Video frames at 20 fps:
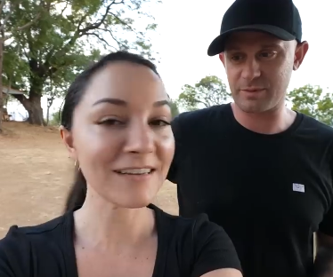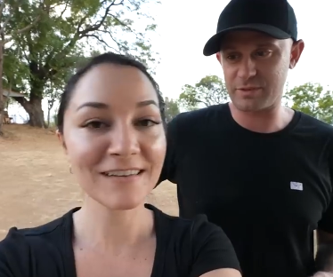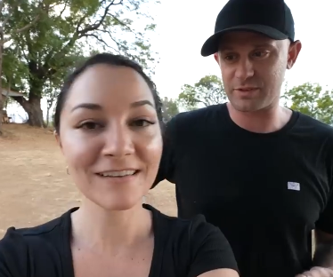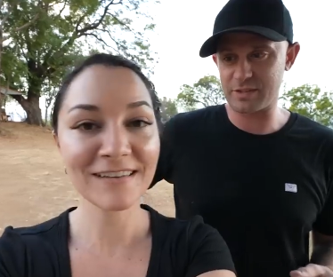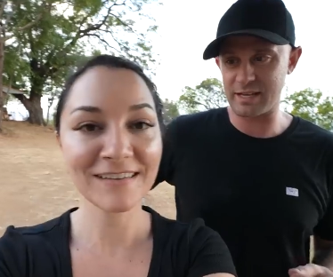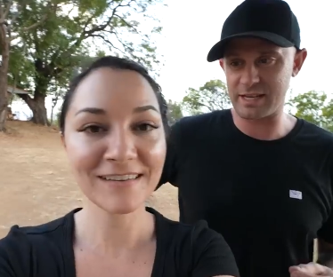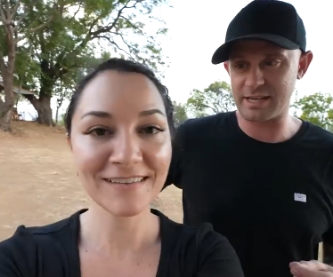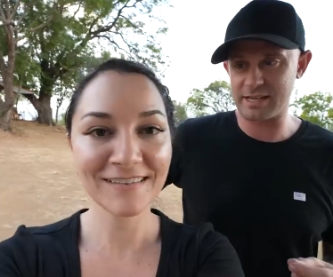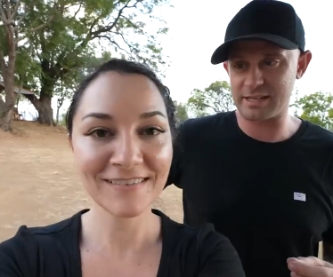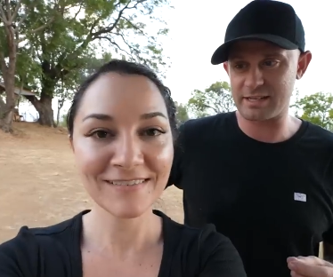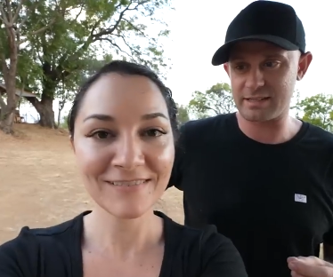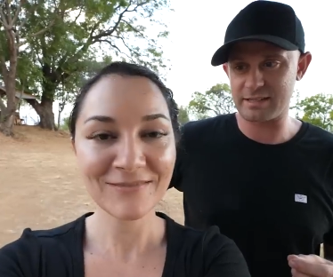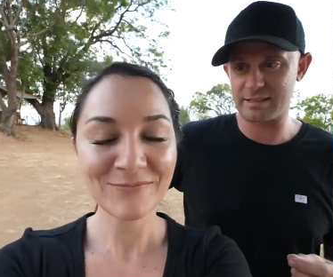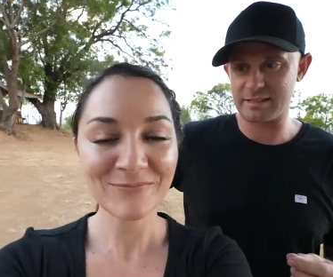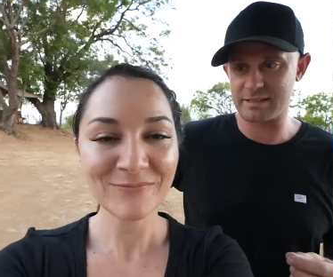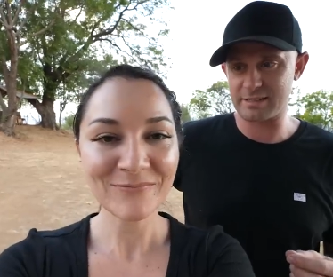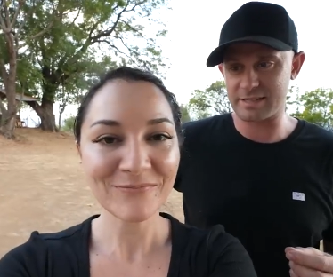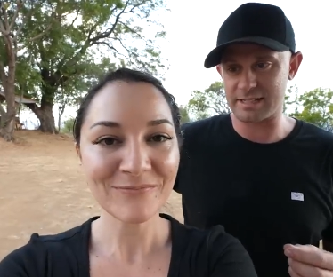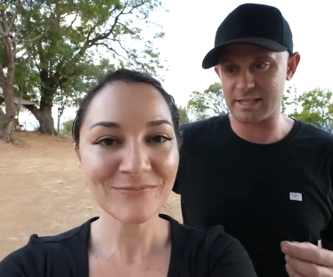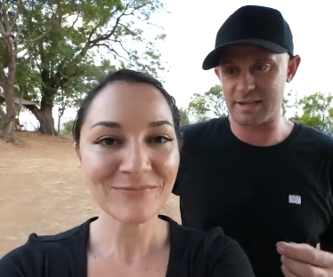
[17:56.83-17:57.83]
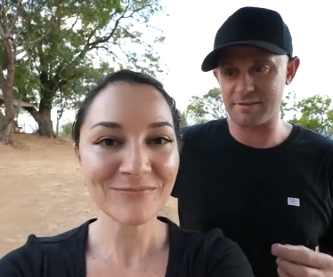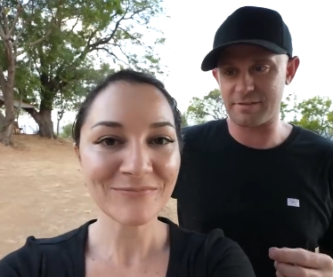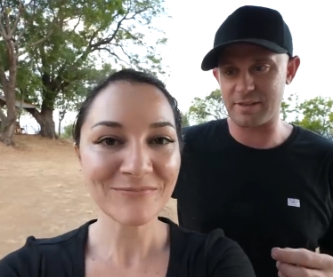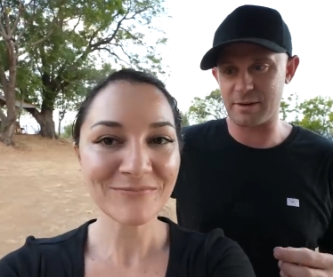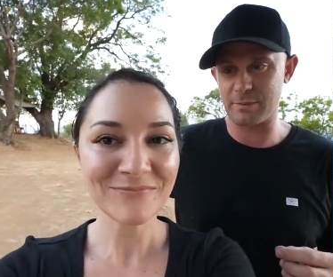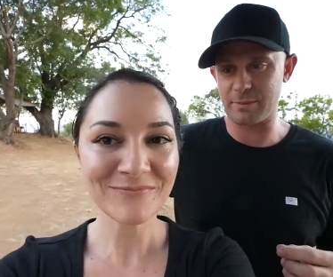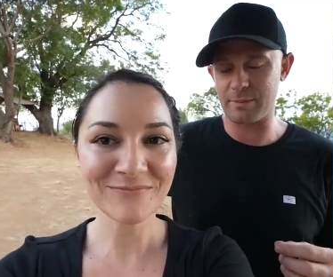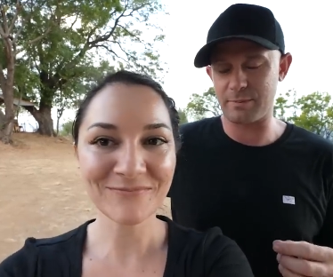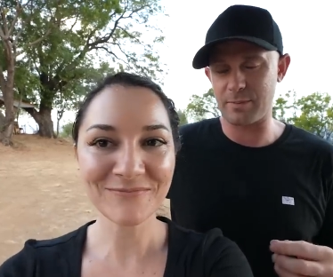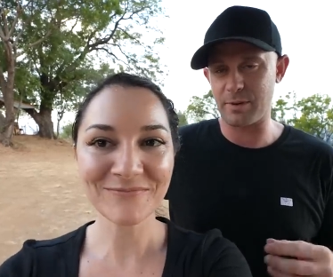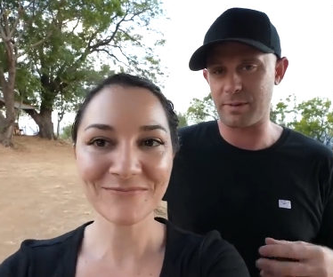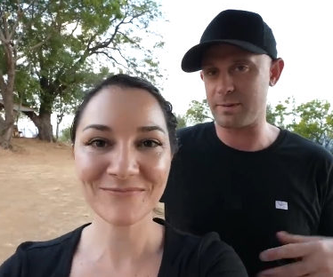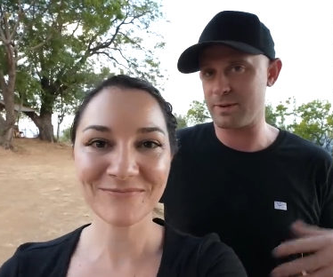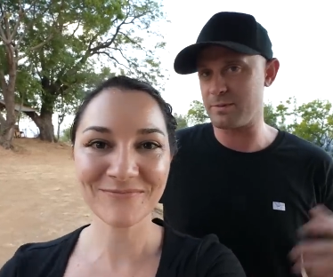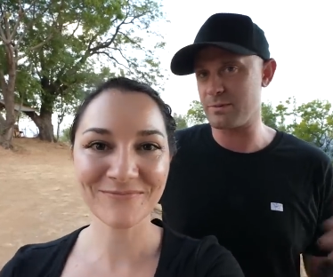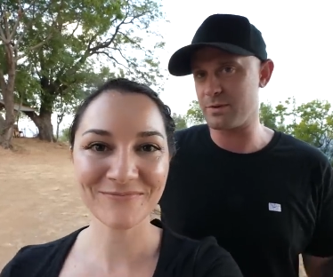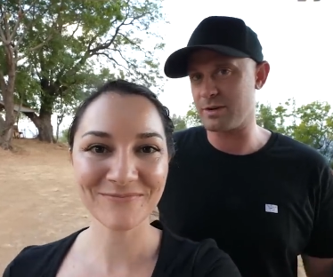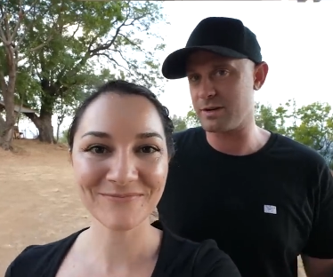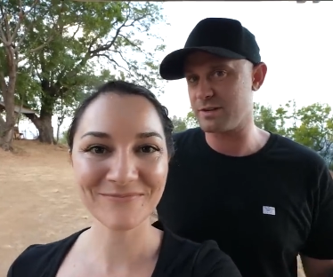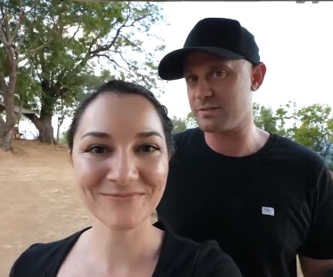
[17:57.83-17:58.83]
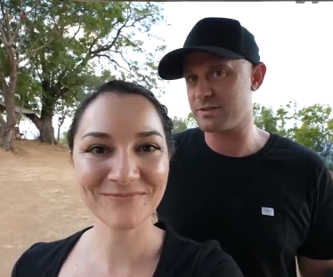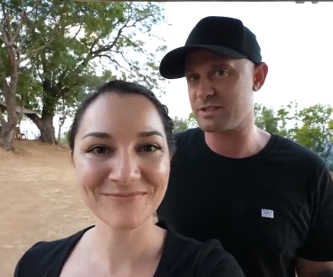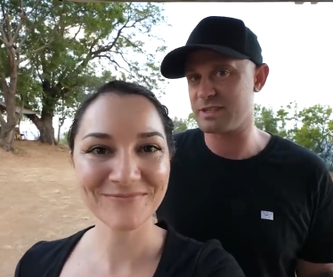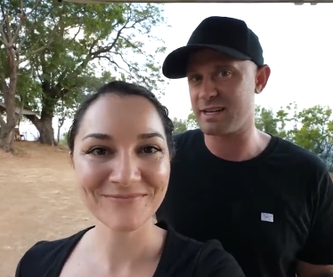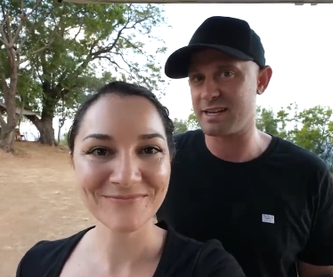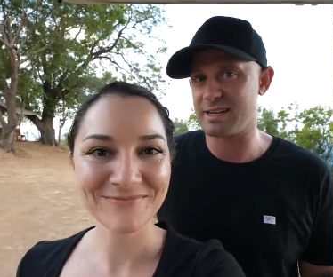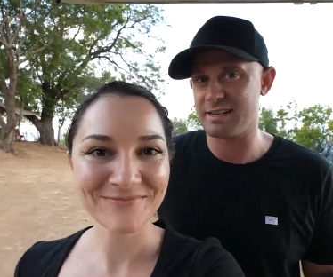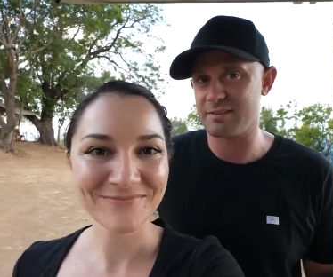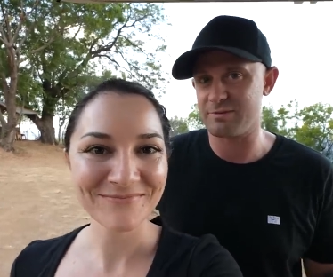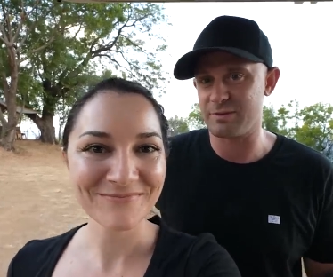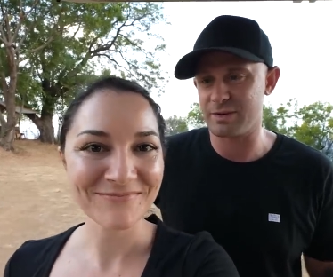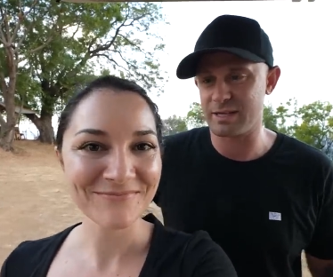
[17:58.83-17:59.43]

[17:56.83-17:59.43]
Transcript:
Speaker 1: seen stuff that we probably wouldn't have seen if we